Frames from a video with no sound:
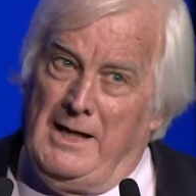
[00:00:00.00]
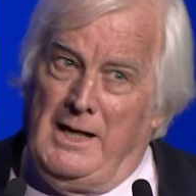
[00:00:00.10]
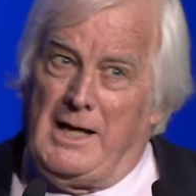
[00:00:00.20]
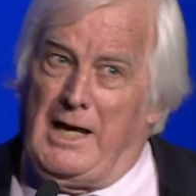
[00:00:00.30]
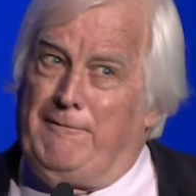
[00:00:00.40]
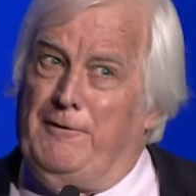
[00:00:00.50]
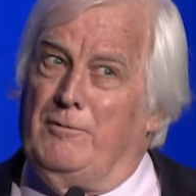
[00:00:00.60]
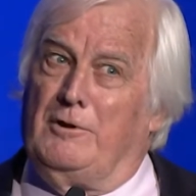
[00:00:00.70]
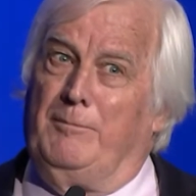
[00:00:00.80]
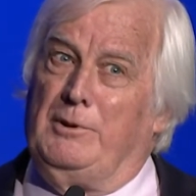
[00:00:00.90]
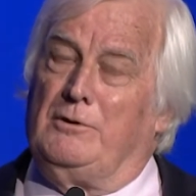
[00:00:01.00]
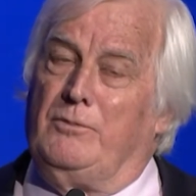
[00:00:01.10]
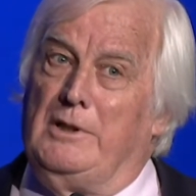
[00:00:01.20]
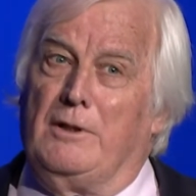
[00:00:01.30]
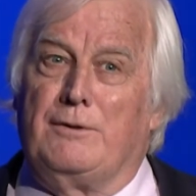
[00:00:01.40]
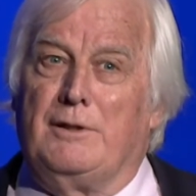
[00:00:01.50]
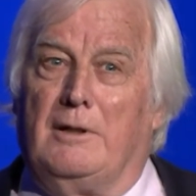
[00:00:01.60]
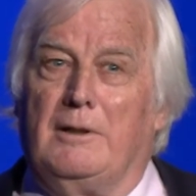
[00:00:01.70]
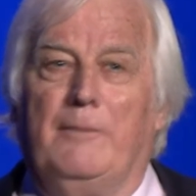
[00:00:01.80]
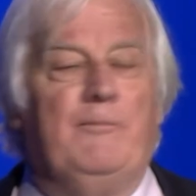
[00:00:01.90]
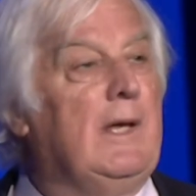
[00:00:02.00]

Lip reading: If you want to build wind and solar,